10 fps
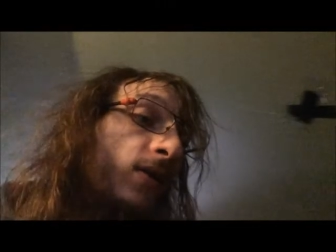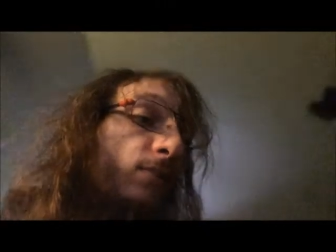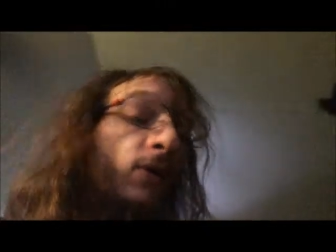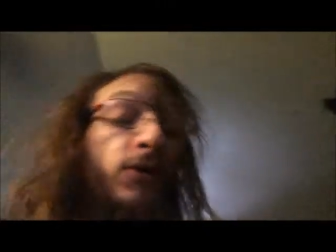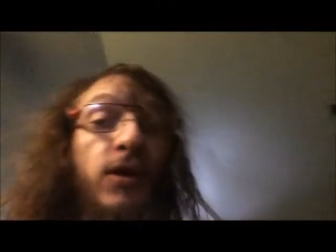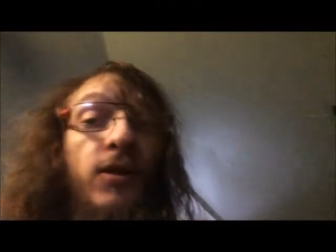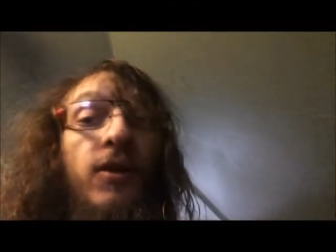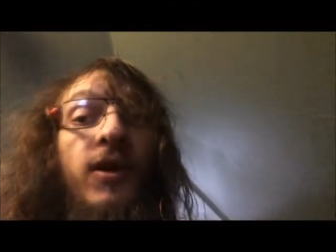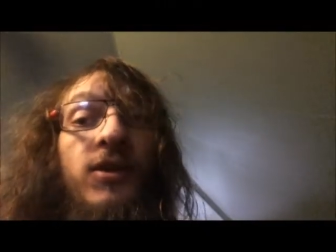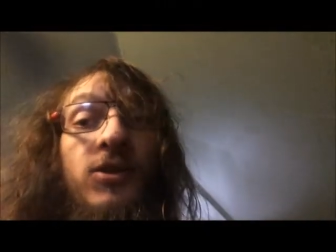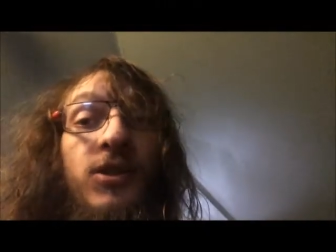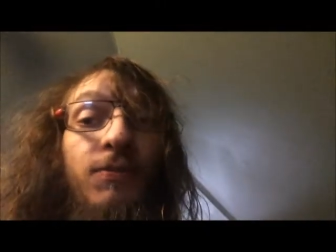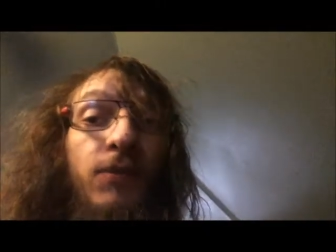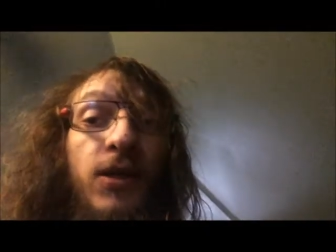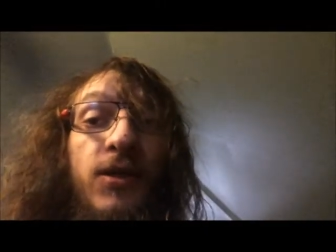the broken lost
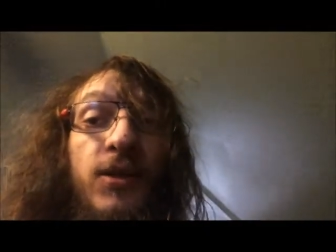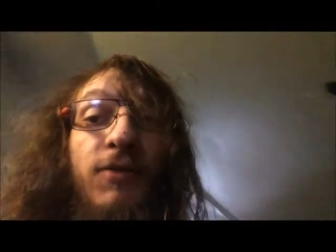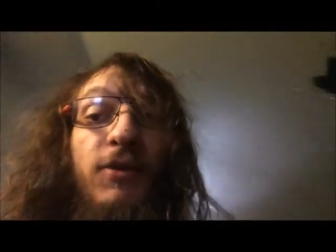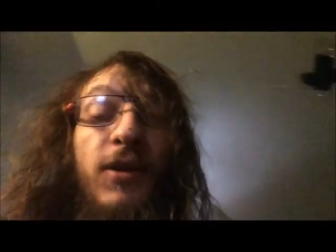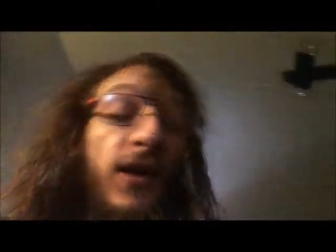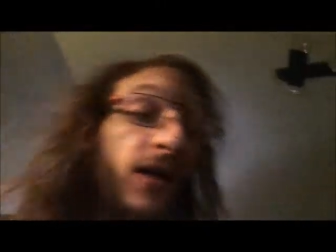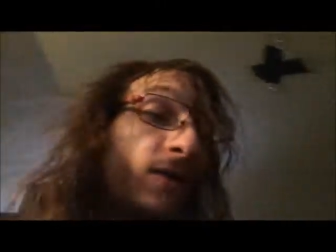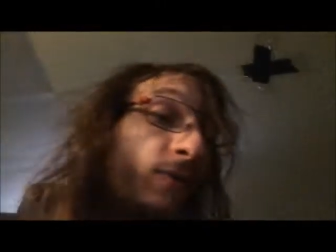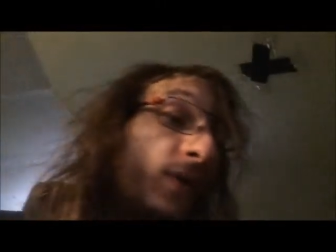chin, because I feel like